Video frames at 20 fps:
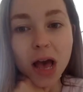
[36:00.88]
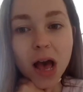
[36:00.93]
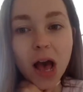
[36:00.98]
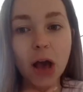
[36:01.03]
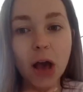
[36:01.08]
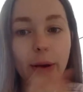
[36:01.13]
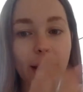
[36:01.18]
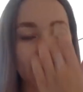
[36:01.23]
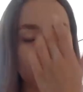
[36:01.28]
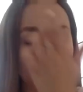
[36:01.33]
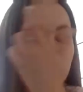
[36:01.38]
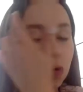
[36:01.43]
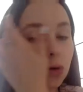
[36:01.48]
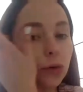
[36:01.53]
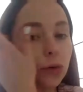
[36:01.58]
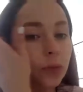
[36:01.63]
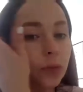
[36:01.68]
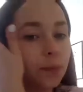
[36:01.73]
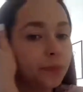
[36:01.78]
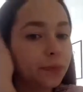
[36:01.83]

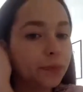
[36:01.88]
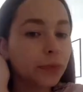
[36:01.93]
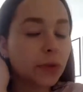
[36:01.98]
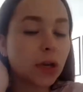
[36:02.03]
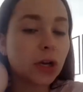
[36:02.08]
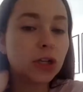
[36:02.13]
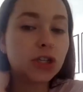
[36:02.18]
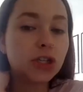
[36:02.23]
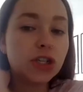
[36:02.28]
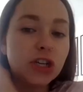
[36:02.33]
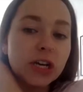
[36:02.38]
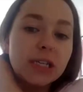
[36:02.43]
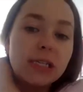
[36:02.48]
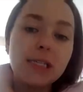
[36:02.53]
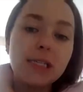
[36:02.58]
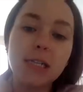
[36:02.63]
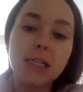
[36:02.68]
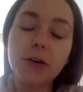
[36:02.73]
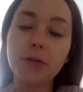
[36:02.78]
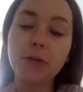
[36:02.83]
Okay,
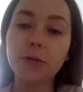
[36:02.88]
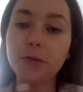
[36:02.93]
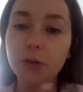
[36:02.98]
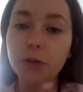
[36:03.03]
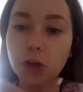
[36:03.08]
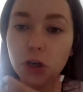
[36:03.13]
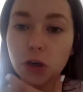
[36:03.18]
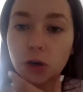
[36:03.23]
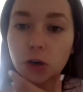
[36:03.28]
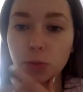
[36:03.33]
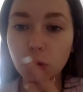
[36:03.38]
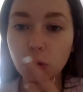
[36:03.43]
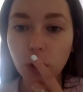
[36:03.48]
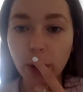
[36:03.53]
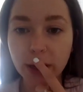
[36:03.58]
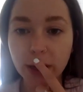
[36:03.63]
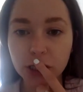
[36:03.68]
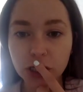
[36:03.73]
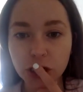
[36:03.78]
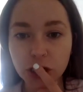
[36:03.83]
just a few more
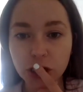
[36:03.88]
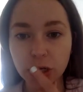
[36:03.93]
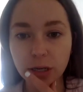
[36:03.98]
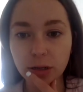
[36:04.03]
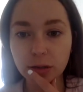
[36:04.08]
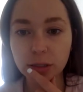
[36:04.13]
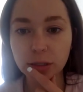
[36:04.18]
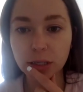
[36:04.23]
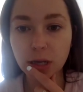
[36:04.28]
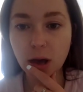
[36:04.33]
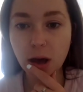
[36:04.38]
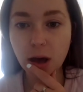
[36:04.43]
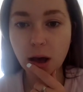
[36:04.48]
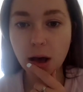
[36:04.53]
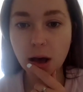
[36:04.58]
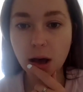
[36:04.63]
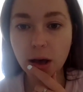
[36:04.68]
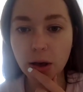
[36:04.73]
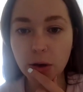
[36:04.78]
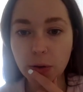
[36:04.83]
questions.
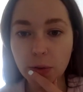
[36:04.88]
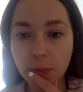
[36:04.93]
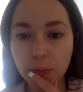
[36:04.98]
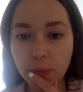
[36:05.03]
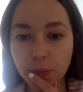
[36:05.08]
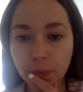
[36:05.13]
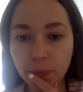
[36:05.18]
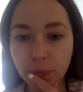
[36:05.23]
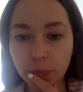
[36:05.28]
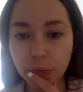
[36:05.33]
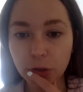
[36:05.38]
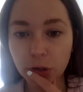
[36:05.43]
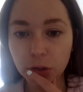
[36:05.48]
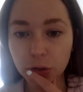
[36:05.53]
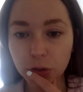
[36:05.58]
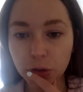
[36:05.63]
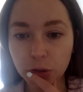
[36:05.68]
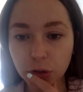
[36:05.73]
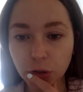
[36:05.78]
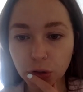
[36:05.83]
Hmm. Um,
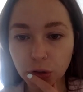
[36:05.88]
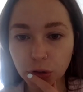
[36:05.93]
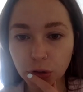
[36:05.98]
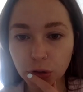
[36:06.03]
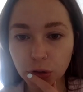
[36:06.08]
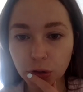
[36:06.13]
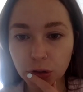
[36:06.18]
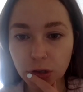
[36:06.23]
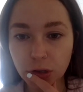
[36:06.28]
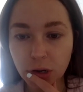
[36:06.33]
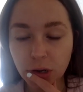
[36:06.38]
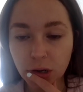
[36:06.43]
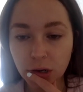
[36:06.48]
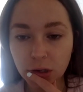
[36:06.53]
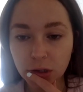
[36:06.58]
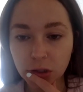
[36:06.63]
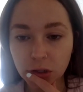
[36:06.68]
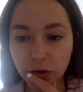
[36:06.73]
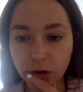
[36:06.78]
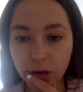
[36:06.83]

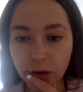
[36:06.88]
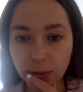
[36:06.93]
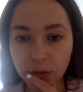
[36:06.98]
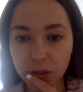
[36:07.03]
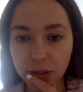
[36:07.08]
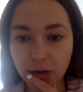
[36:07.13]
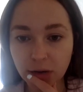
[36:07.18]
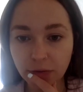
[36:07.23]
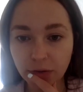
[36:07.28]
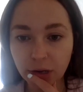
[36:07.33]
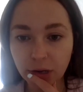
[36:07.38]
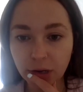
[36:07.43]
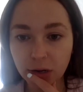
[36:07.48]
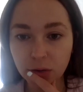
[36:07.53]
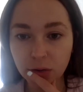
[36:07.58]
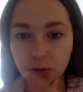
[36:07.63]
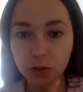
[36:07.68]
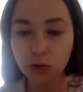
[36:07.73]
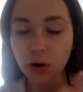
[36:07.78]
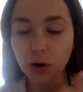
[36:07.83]
sorry, I'm just having a
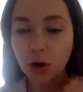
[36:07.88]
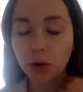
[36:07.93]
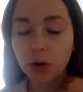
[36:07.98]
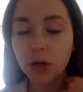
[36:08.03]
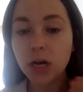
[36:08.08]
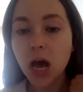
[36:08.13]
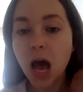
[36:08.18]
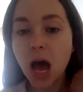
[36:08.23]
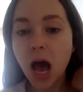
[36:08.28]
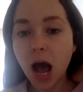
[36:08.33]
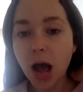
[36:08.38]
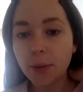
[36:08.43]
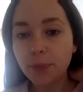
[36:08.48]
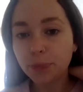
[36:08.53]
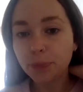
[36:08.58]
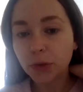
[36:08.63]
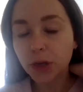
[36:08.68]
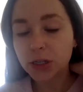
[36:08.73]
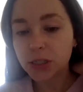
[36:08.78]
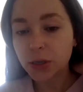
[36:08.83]
little scroll. Okay.
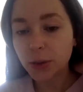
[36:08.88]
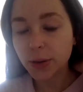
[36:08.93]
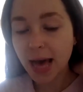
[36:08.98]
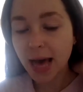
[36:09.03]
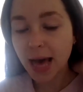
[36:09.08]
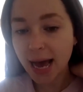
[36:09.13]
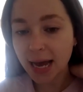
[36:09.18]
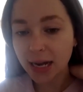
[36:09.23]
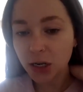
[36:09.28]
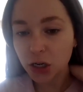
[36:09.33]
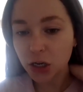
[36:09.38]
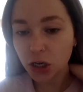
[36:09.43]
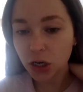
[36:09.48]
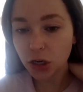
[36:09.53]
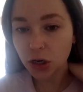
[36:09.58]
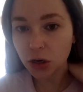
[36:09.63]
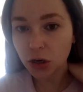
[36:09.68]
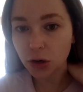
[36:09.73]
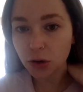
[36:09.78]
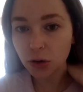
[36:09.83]
Um, so can
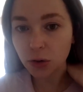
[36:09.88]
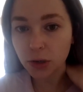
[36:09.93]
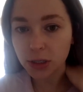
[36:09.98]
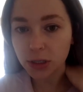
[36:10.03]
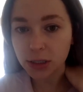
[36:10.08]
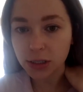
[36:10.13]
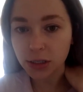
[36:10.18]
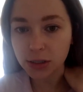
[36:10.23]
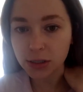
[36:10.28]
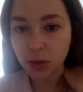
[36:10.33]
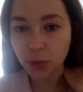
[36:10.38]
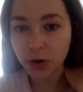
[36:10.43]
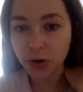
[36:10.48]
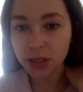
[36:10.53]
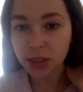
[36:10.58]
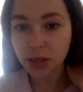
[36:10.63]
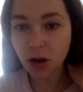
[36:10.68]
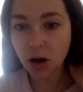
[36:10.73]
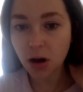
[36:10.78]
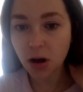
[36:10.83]
you, so someone
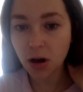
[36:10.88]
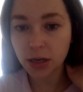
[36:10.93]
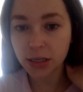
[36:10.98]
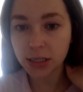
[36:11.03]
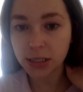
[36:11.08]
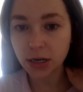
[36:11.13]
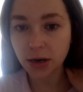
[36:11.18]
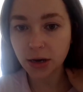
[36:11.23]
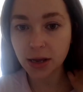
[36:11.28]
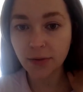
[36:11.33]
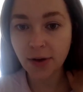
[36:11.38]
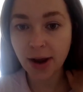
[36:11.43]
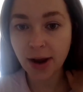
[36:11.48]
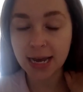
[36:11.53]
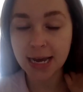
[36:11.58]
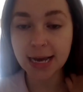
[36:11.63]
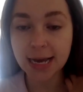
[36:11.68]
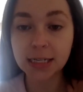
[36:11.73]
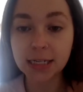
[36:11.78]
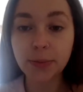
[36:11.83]
has asked, are there
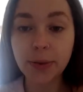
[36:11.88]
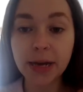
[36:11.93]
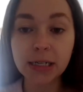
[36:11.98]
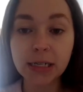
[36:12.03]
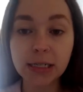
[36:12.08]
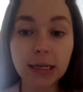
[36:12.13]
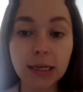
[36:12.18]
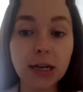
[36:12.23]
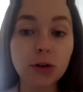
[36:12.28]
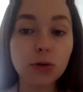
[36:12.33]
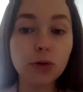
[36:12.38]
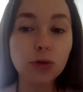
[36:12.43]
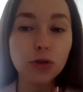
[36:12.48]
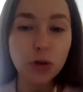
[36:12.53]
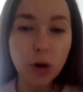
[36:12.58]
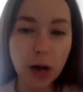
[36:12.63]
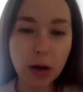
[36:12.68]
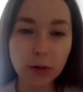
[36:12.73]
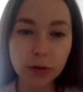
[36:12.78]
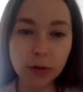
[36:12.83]
any independent clinical
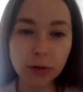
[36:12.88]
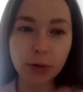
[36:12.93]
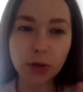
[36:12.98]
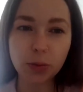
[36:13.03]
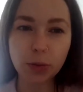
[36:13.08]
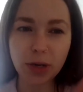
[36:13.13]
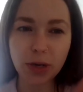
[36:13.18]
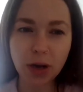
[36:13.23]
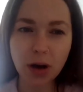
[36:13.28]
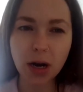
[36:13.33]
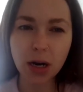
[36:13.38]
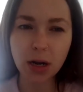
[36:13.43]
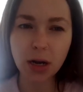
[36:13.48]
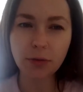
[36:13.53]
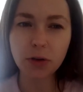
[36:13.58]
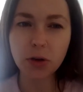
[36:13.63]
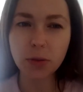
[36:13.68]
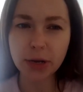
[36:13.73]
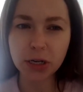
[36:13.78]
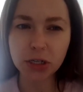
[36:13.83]
trials, which we kind of,
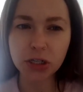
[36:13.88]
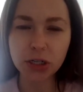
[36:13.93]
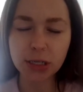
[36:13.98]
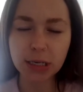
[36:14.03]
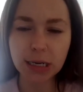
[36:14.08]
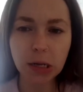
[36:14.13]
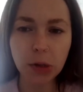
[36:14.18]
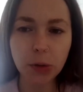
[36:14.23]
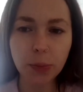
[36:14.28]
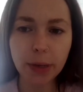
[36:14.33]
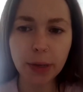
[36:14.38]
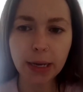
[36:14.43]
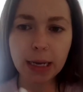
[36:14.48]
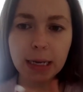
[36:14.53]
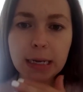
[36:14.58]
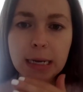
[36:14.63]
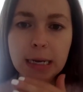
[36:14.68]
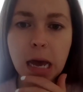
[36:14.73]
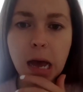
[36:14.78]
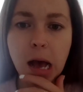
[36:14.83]
you mentioned a little bit,
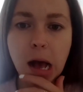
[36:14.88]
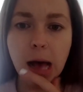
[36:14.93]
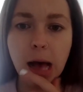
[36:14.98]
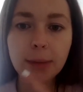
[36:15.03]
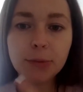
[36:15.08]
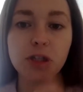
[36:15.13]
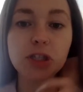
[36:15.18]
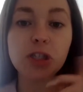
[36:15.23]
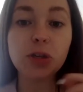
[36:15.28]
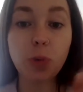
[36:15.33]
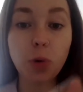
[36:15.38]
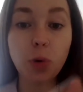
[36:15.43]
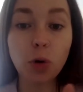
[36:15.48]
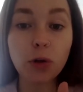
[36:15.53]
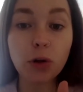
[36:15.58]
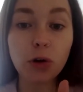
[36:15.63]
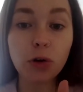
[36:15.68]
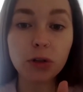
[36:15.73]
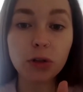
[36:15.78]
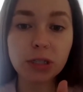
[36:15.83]
um, to
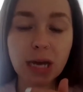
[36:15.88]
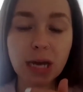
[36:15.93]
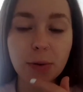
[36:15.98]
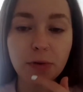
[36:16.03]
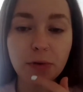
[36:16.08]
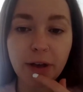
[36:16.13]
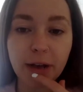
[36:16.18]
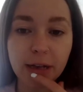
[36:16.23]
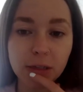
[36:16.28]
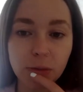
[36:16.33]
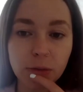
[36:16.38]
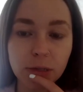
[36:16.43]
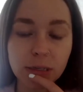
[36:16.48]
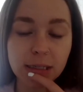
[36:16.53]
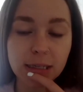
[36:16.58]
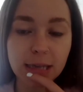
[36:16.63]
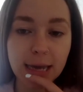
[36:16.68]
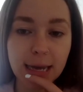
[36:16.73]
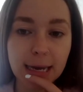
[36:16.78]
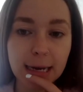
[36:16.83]
support the long-term effects on the
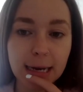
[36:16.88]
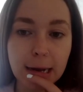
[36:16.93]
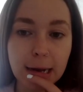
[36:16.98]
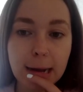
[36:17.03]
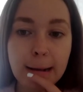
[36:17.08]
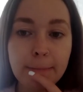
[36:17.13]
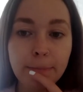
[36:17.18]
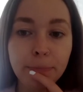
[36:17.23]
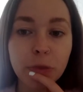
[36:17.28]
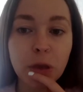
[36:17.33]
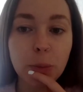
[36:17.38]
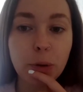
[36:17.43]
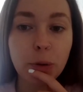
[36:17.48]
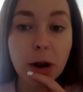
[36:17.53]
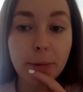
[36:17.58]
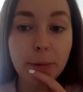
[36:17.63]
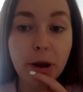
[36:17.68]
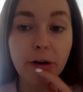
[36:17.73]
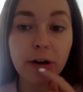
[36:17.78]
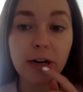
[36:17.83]
skin?
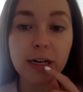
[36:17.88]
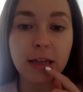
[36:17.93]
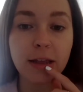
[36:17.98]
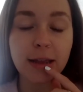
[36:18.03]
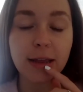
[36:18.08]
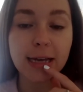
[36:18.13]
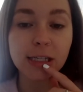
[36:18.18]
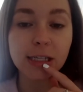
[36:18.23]
primarily. I